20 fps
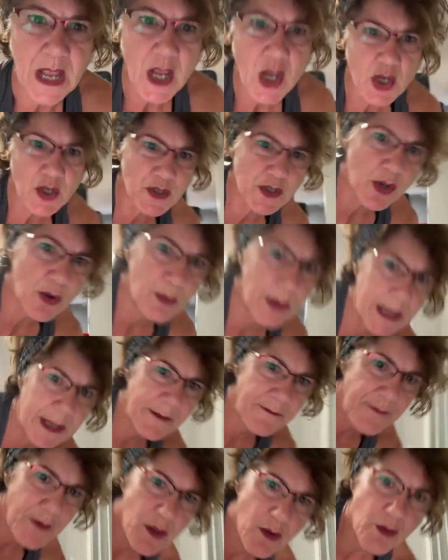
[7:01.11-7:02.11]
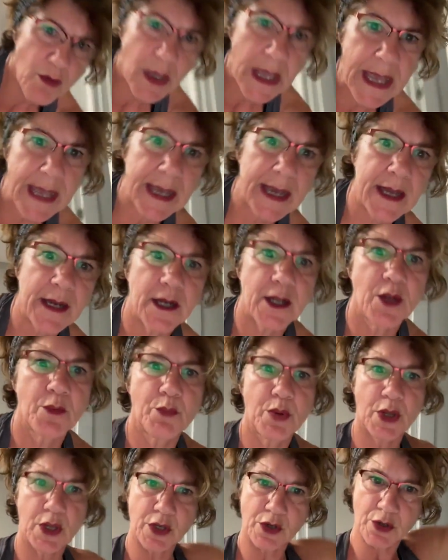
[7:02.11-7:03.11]
So if you can't
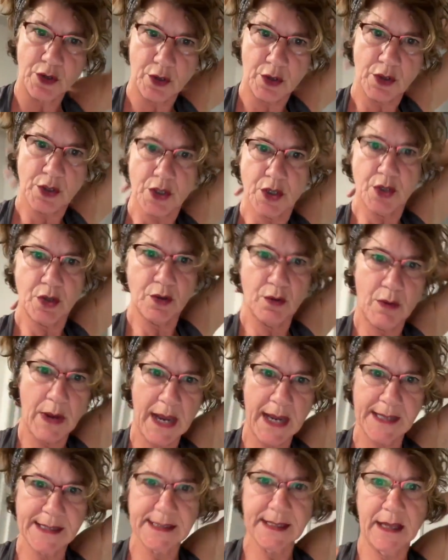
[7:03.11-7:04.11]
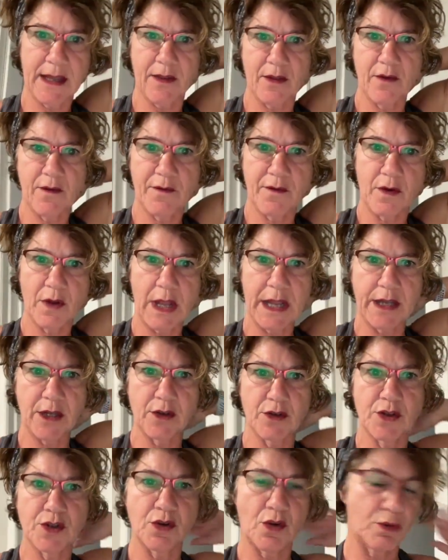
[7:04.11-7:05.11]
put your two hands together for like your
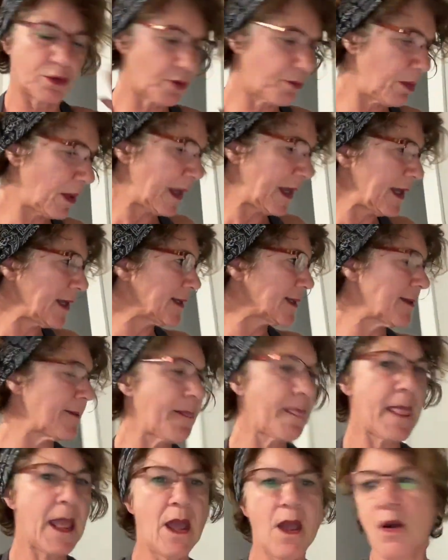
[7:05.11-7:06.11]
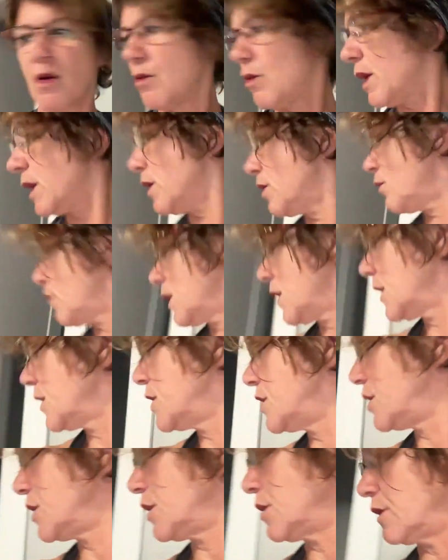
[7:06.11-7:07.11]
shoulder blades, what you want to
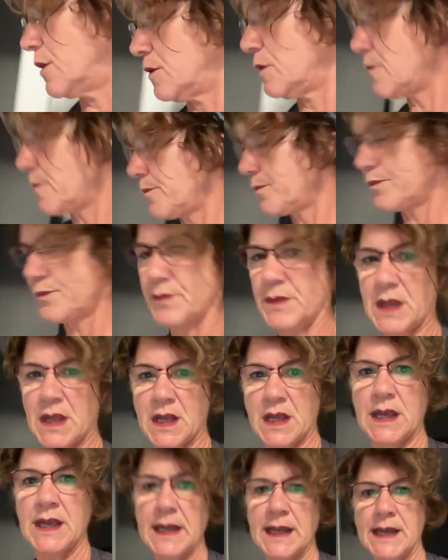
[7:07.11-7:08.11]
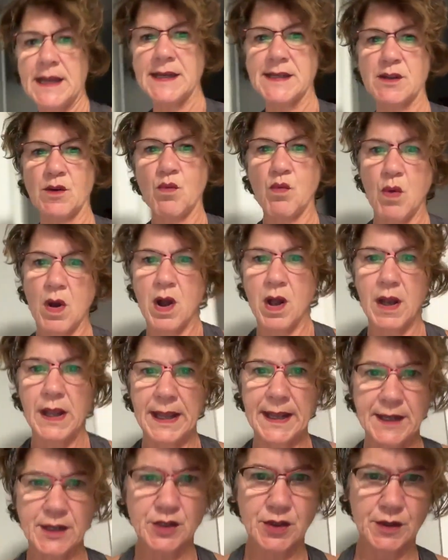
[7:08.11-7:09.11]
do is a wall
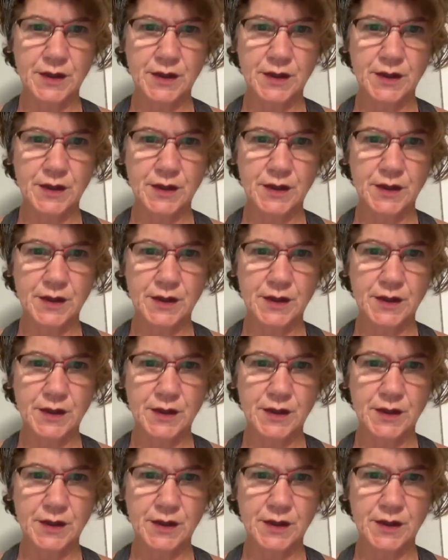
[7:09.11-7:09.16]
angel.